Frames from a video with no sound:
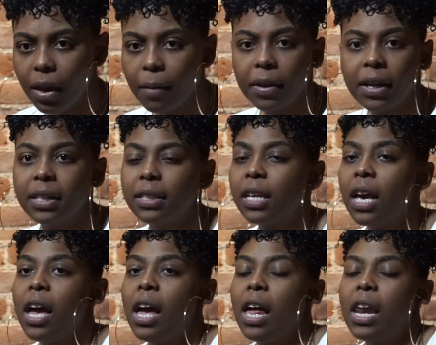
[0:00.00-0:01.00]
Because
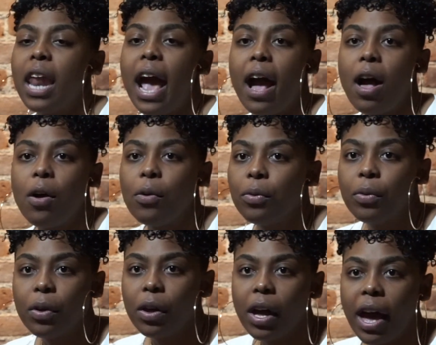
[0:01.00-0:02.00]
now
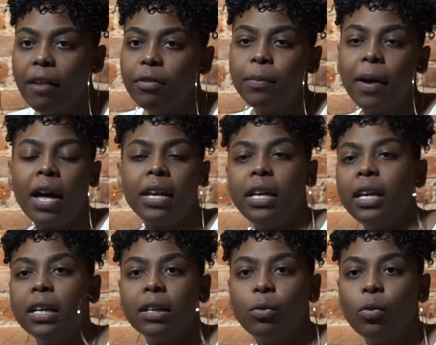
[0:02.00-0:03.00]

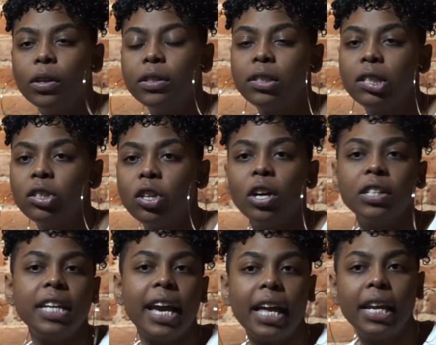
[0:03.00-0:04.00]
everybody wants to start
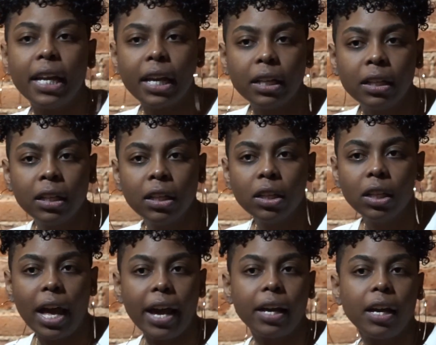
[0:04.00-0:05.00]
tanning,
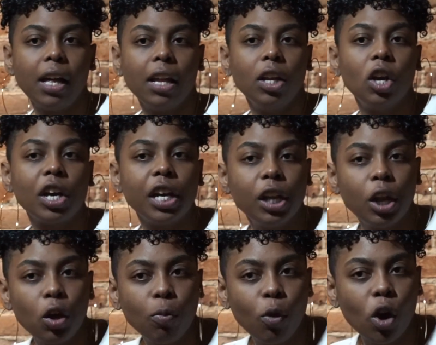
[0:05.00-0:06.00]
like looking a
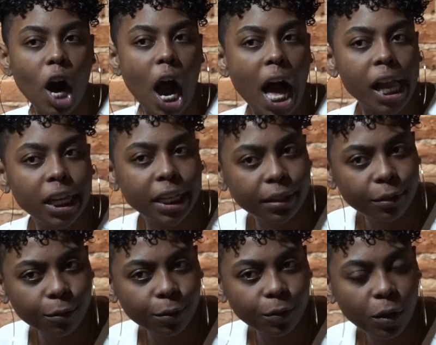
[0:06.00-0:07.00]
little more
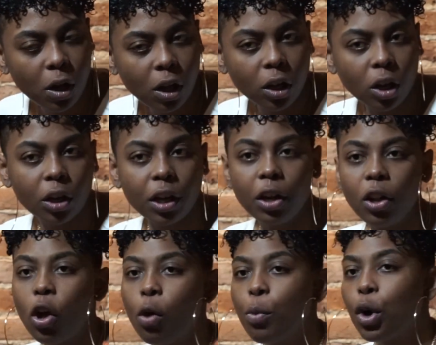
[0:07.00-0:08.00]
olive, looking a
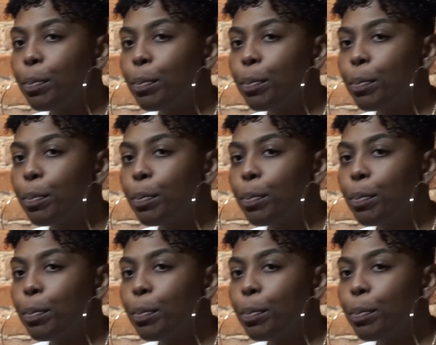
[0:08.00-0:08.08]
little more